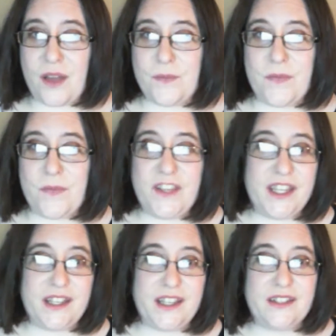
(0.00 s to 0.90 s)

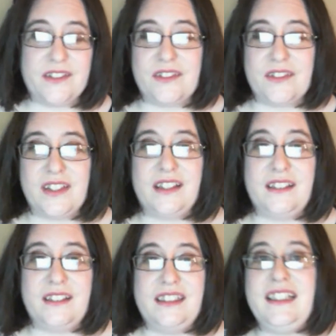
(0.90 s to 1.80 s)
the
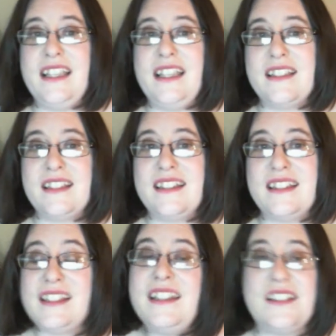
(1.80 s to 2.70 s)
least
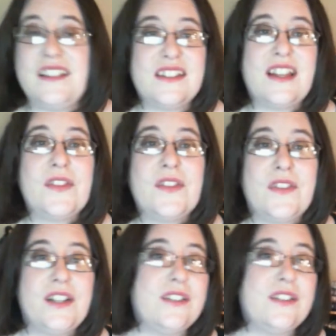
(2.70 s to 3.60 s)
seen stuff that
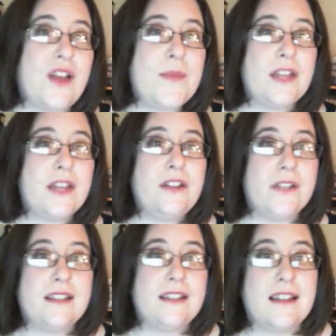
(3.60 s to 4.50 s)
is on my
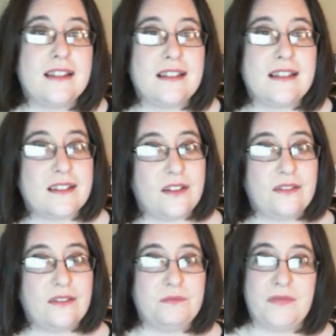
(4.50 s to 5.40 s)
Goodreads list. So
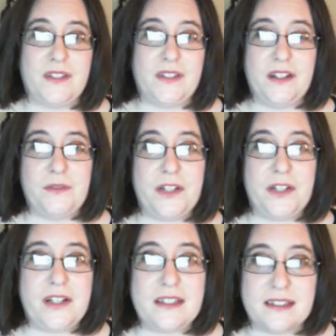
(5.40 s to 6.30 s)
here it
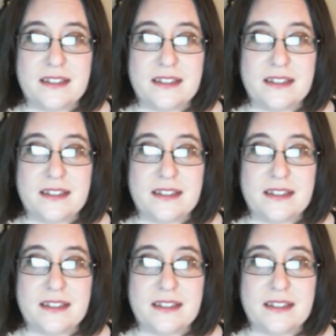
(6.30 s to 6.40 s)
is.